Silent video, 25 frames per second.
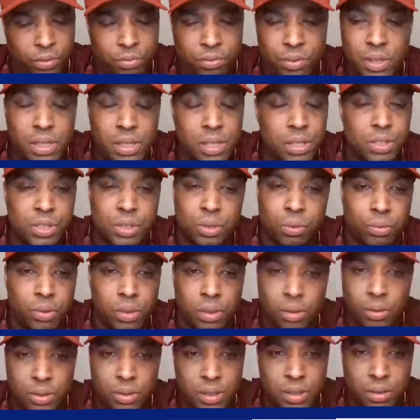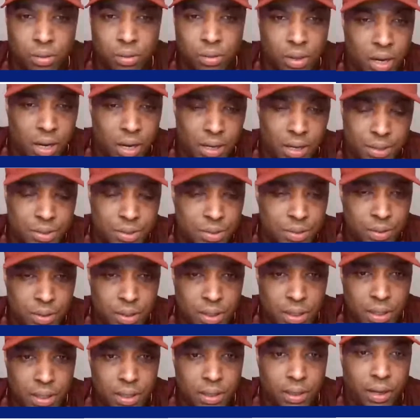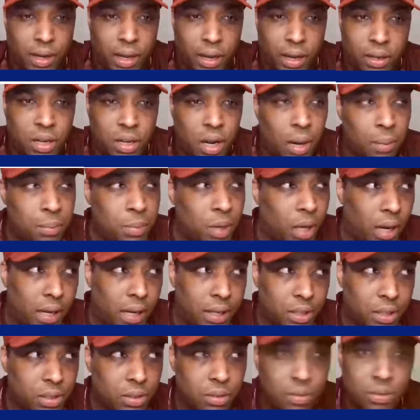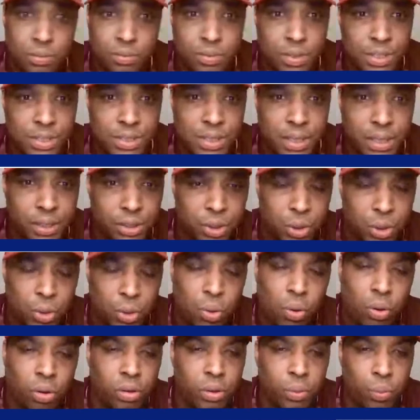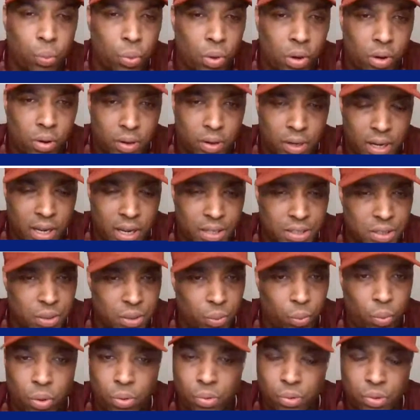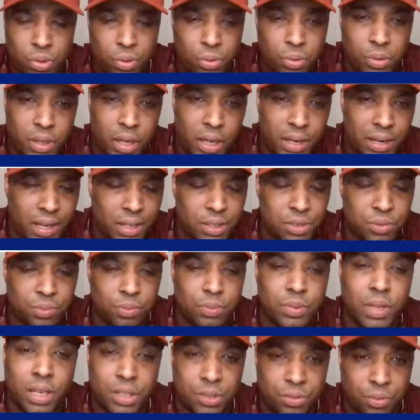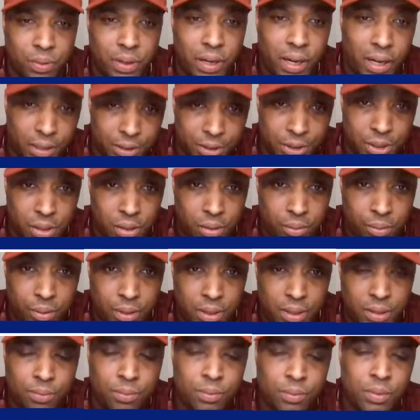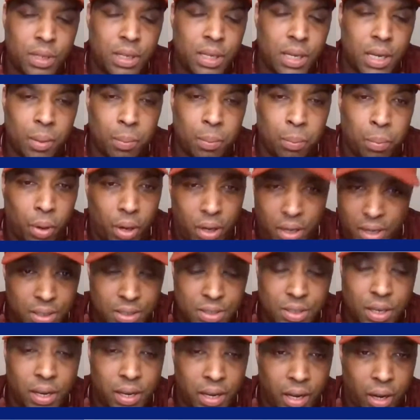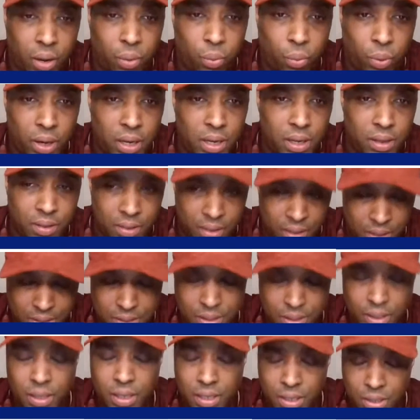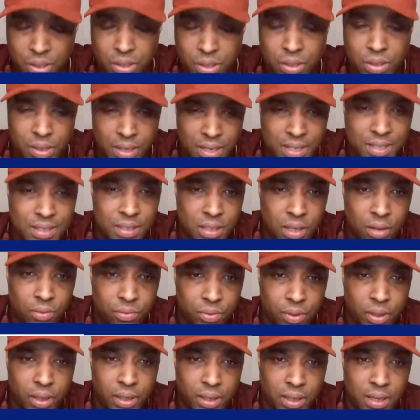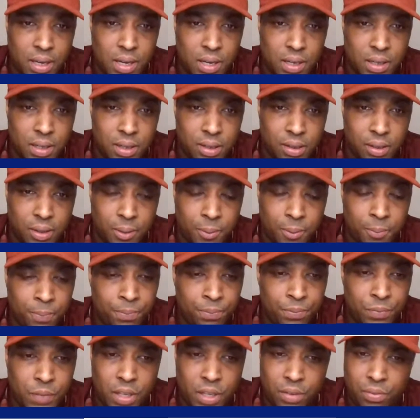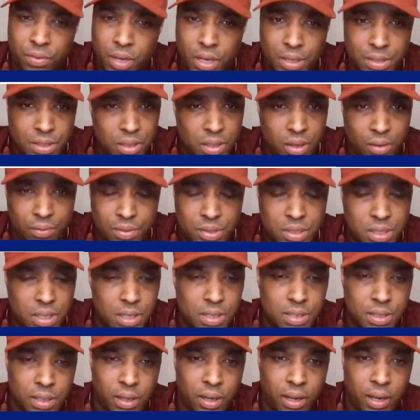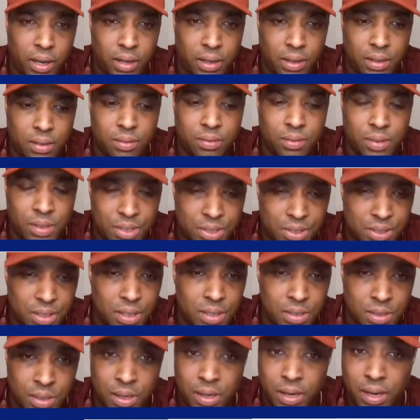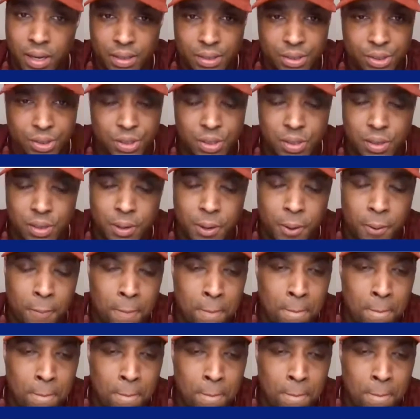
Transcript: Rafinha is the real deal, guys. Like, I'm not at the stage to call him world class. I won't do that. That's reactionary. But he's on that way. He's definitely getting there. If he has another season like this season next year,